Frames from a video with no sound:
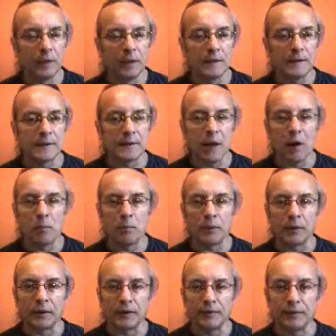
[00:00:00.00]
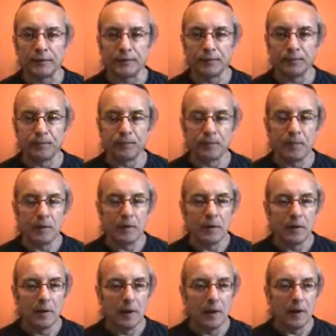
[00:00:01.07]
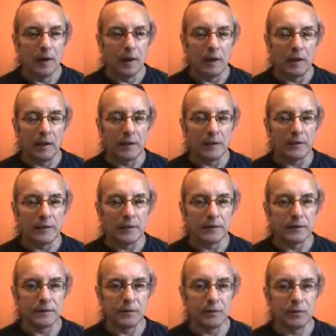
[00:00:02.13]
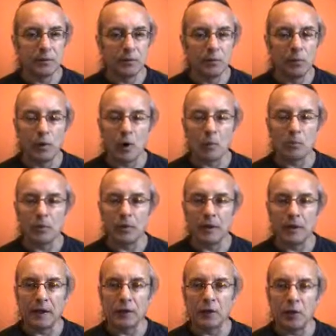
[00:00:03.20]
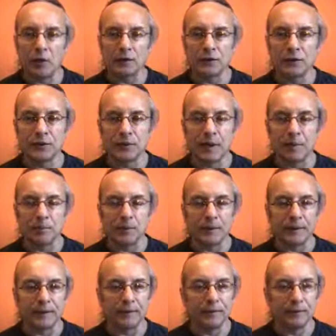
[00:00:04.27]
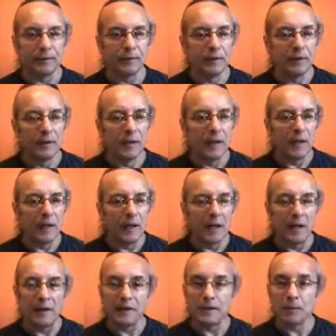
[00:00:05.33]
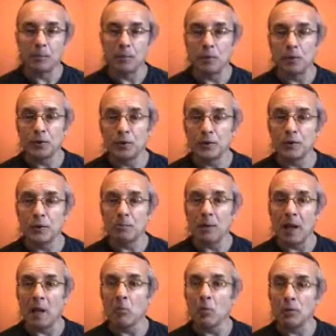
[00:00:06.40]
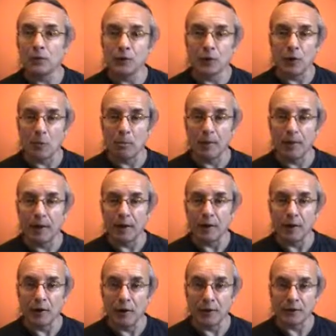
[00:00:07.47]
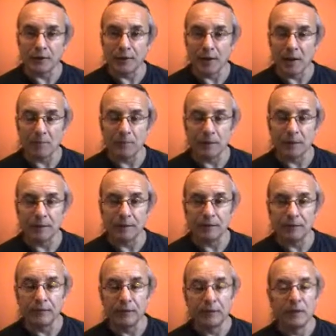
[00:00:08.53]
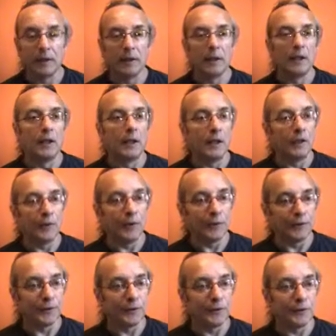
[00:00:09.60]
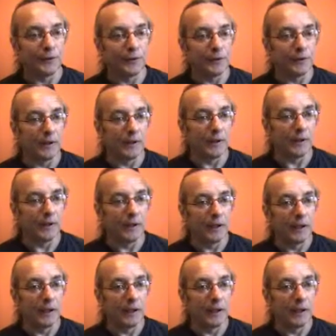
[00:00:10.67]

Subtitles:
It's our belief, and we operate according to that belief. And it's important to be able to operate according to that belief in order to